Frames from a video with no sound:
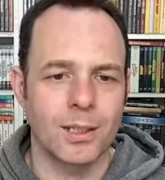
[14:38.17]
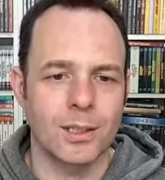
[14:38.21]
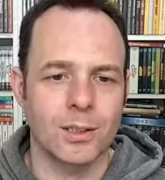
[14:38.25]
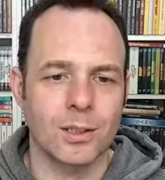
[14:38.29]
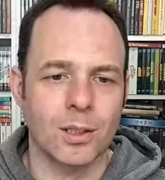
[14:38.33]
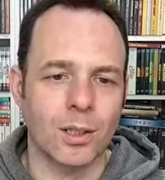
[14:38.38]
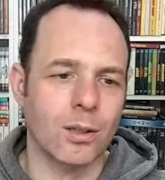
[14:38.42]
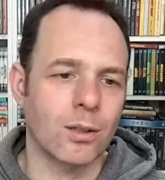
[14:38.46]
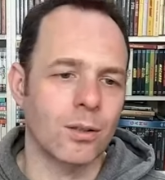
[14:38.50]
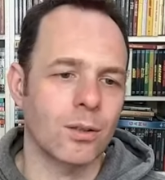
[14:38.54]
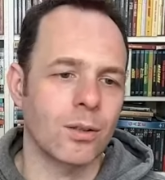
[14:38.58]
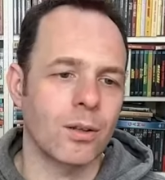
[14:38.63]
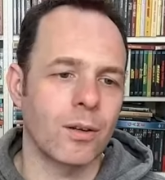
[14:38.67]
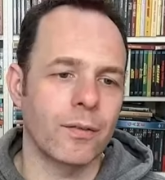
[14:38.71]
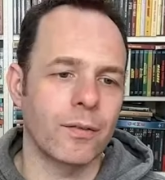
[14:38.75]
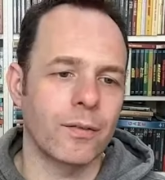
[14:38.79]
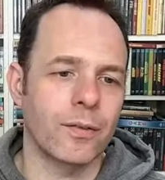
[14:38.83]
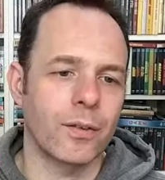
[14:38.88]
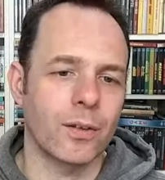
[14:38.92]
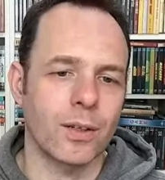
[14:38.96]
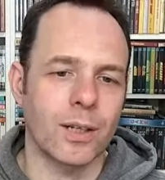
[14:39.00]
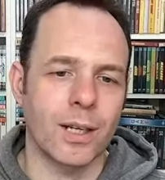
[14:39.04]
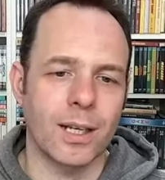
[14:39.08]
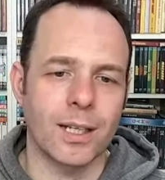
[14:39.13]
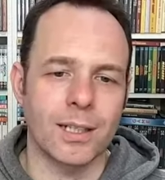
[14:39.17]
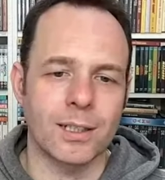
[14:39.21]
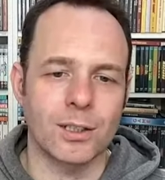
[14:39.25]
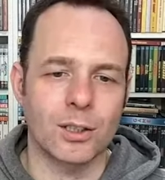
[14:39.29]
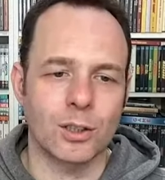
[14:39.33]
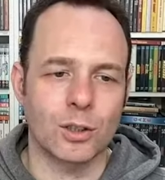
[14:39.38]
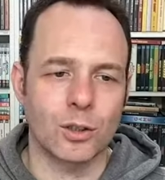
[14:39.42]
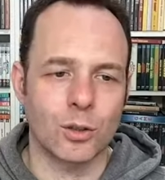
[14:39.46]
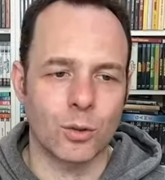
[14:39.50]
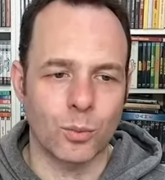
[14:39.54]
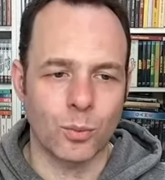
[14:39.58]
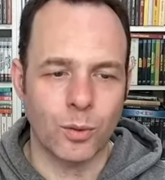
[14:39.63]
Southern Comfort is
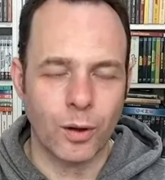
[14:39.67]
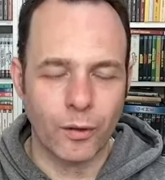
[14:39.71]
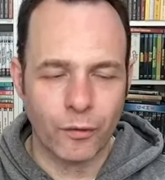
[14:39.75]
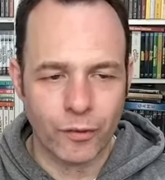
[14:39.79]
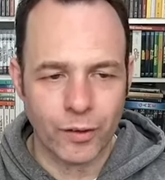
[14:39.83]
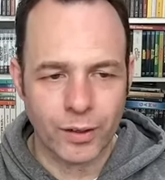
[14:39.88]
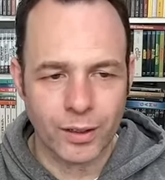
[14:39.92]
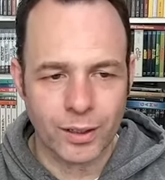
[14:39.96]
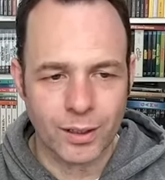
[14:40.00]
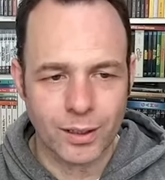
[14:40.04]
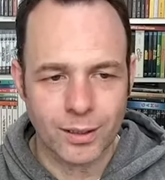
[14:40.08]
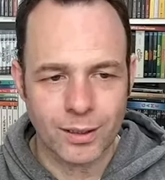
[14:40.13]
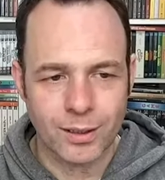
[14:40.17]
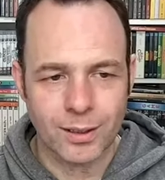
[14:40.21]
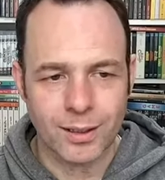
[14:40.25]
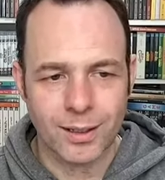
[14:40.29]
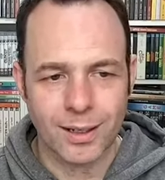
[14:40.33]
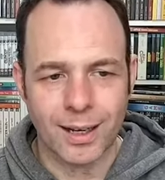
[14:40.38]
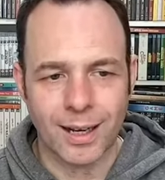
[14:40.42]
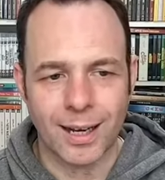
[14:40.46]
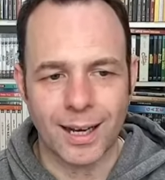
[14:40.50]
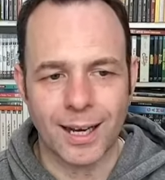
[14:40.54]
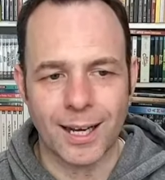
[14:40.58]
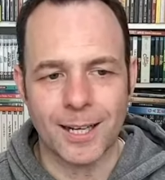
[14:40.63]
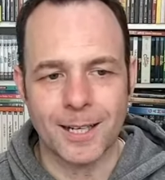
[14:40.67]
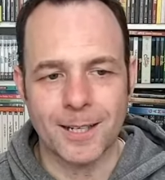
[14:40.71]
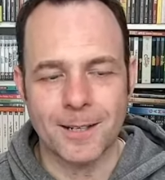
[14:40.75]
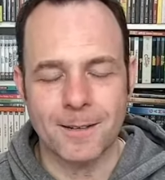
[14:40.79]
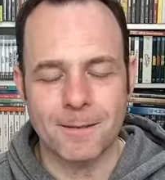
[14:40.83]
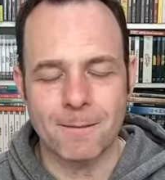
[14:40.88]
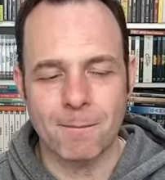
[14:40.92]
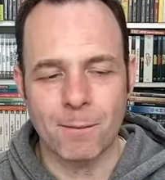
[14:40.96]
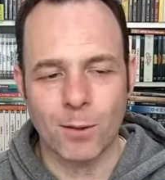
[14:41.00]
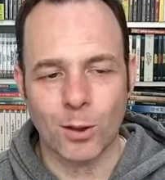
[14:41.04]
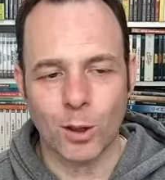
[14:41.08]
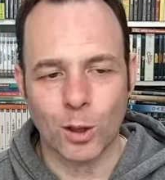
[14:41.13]
terrific.
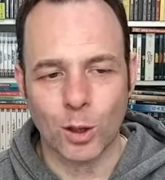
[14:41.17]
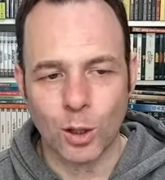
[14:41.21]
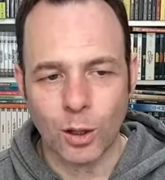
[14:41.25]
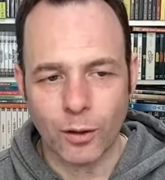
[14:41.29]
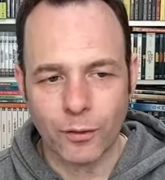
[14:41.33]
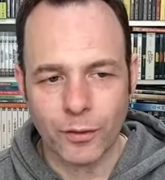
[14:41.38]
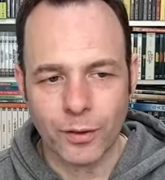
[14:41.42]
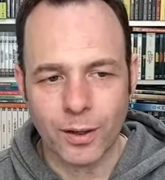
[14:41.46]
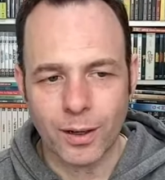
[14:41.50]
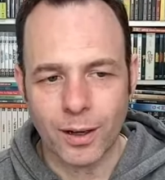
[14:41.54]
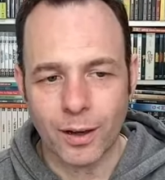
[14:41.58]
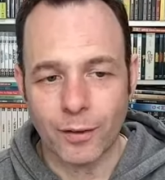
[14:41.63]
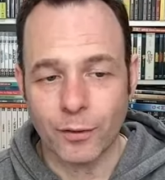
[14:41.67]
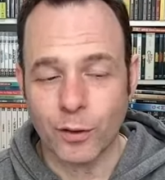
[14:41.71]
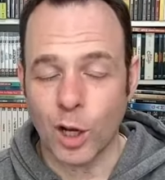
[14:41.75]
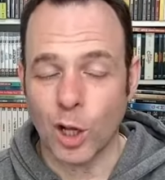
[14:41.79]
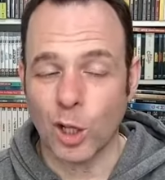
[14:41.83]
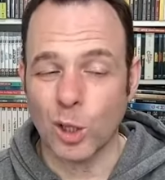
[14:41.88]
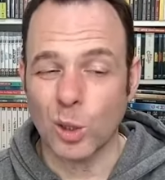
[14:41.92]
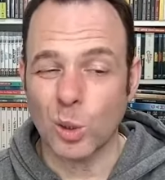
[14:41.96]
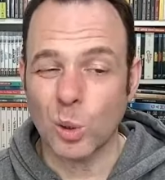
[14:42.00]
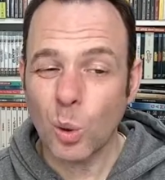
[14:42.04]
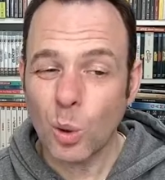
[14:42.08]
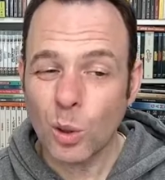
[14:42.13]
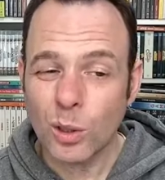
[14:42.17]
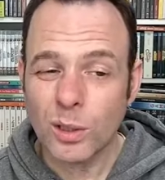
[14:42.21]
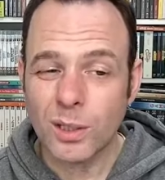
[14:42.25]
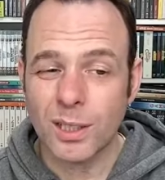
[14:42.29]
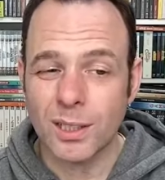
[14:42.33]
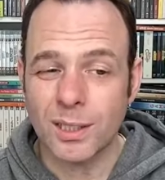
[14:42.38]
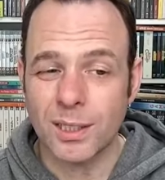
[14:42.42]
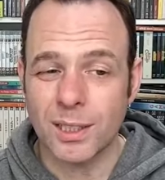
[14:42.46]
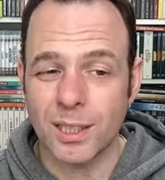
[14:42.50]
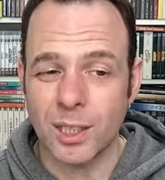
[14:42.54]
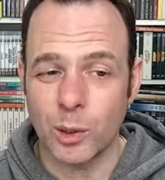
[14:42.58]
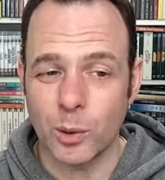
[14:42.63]
I love it. I've got a lot
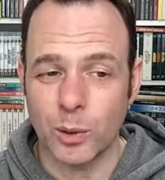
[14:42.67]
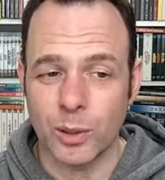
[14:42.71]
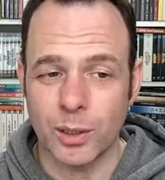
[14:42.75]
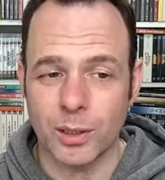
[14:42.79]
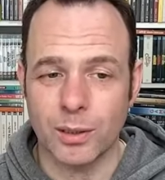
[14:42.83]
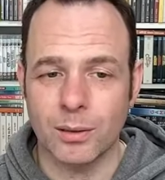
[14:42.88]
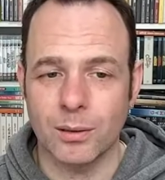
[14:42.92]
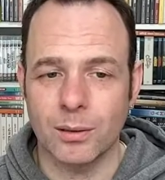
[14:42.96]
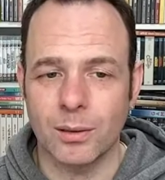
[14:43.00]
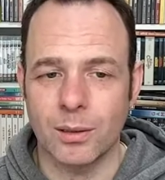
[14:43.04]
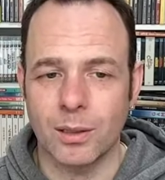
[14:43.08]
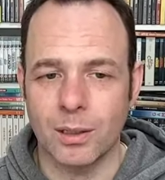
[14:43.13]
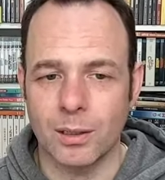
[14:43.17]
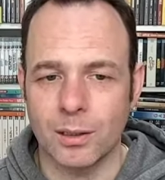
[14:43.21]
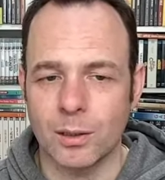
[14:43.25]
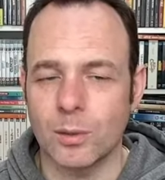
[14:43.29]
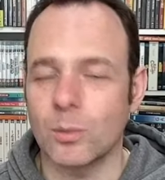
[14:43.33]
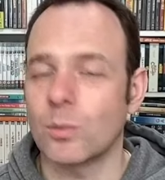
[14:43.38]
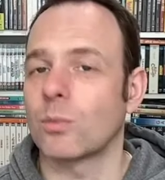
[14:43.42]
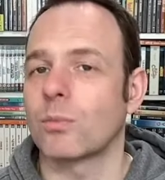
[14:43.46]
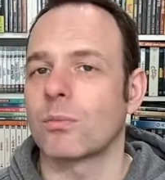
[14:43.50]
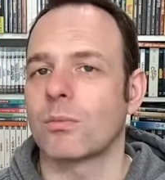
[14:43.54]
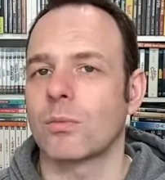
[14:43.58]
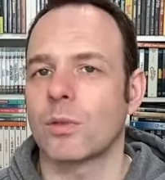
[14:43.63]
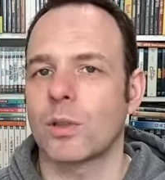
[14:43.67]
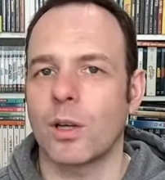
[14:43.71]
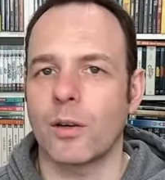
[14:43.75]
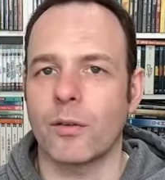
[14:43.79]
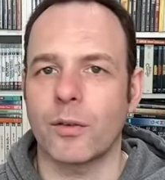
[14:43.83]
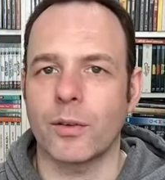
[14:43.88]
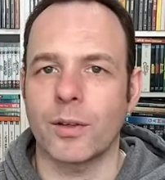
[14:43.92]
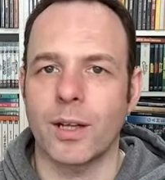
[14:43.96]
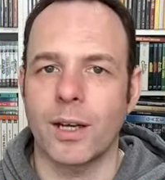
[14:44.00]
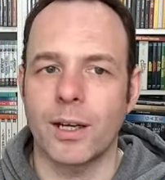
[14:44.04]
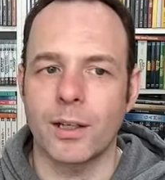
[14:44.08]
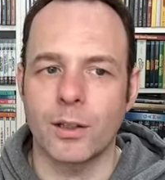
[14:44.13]
to say on it, and I'll
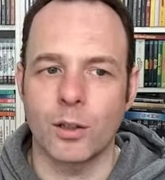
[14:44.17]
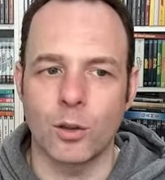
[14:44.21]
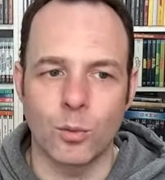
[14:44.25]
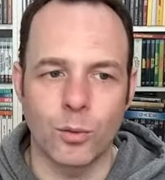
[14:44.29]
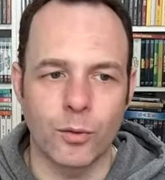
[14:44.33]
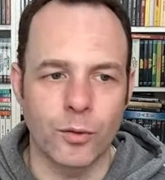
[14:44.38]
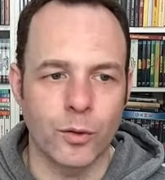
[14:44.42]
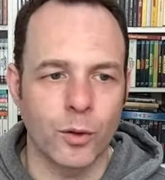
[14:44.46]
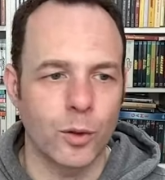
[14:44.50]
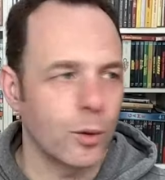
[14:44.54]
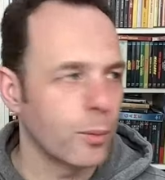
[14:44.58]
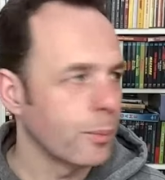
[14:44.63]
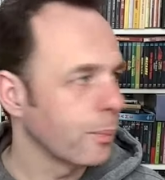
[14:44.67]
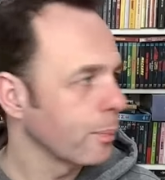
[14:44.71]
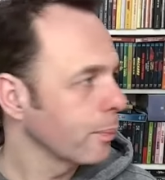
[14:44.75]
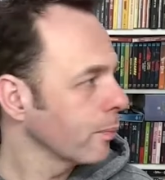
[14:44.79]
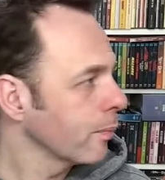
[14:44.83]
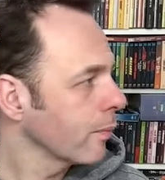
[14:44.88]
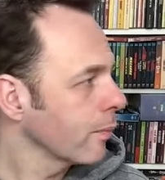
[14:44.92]
cover that in the review.